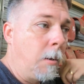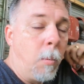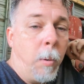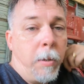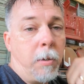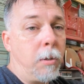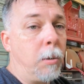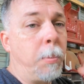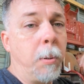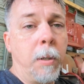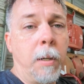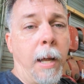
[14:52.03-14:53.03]
Whether you
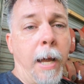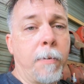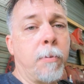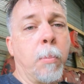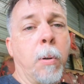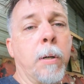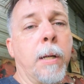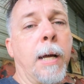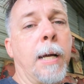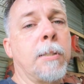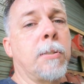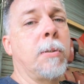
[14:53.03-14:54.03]
put an aftermarket
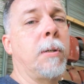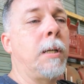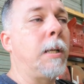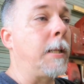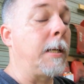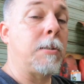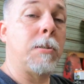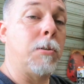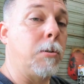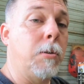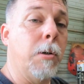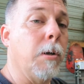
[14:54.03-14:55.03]
axle in it,
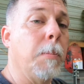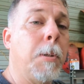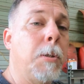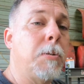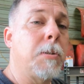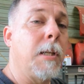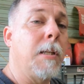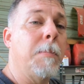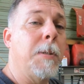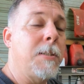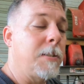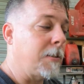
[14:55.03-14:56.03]
Durablue still in
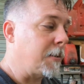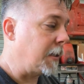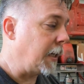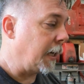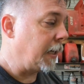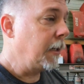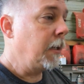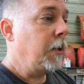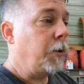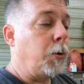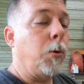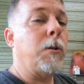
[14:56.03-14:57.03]
business today,
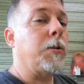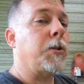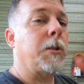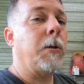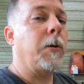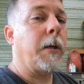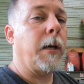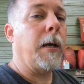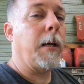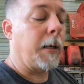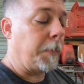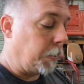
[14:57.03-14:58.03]
you can still
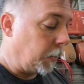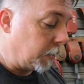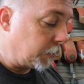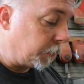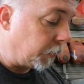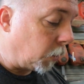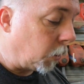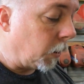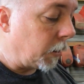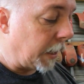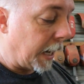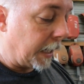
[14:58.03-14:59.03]
get a plus
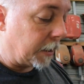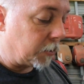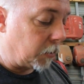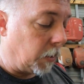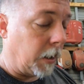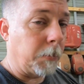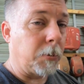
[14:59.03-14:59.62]
four axle, I'm